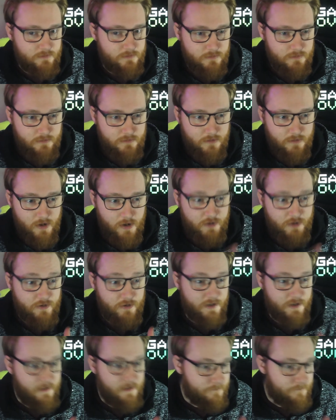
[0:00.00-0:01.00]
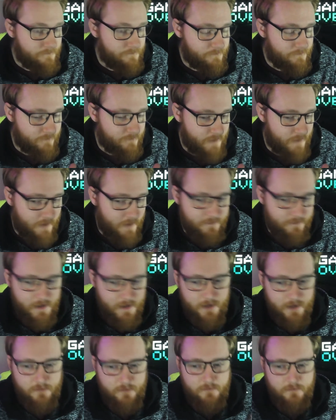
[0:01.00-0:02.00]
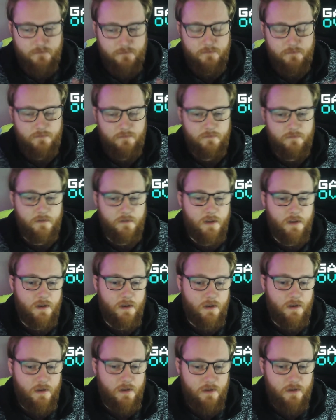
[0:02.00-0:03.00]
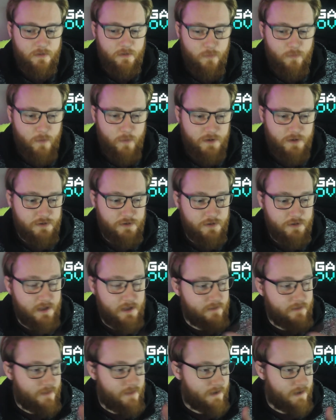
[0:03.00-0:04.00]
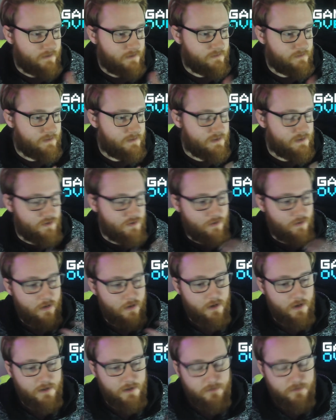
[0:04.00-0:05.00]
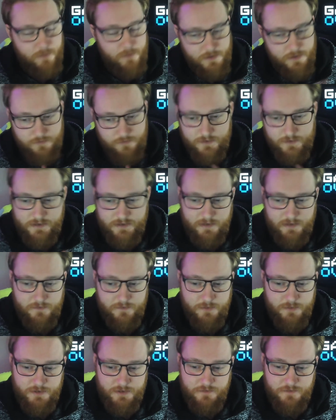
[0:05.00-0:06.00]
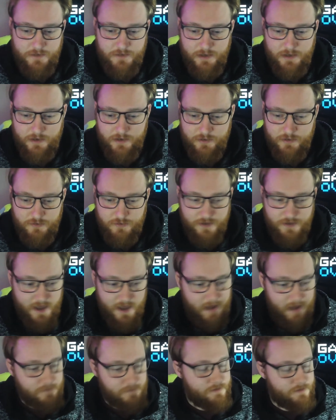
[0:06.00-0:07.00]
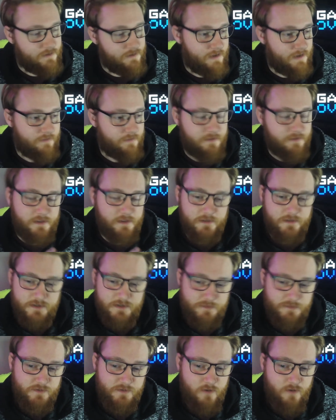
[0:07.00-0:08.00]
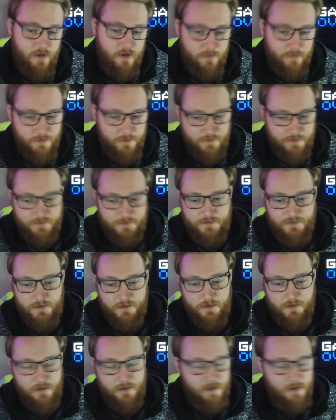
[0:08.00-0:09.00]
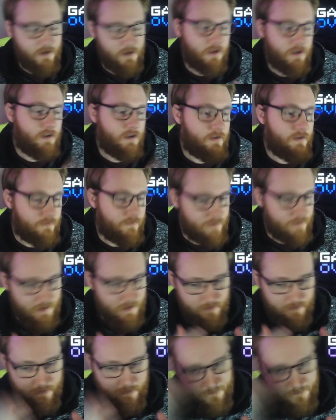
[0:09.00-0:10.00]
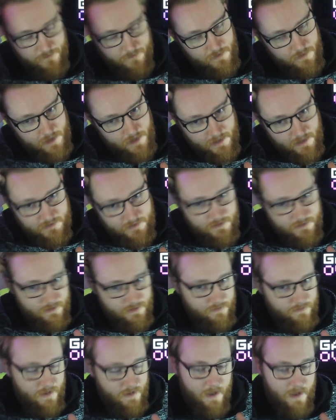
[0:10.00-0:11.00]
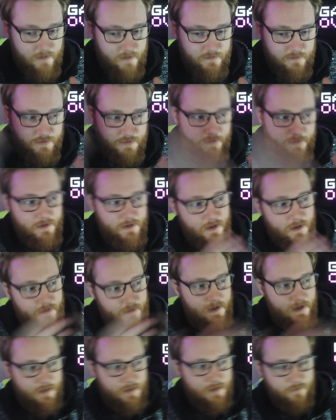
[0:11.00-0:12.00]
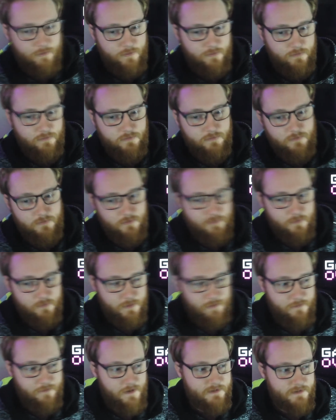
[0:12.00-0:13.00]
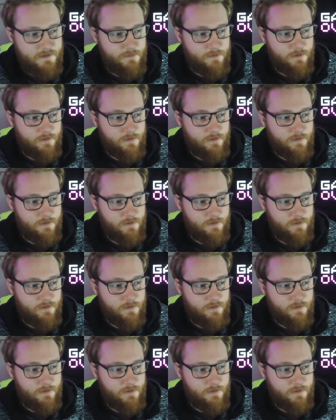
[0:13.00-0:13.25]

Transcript: I got it, and then when you hit that, it's not like when you receive Twitch affiliate, you get absolutely everything, the subscribers, and all that lot. You had to then do another level with Facebook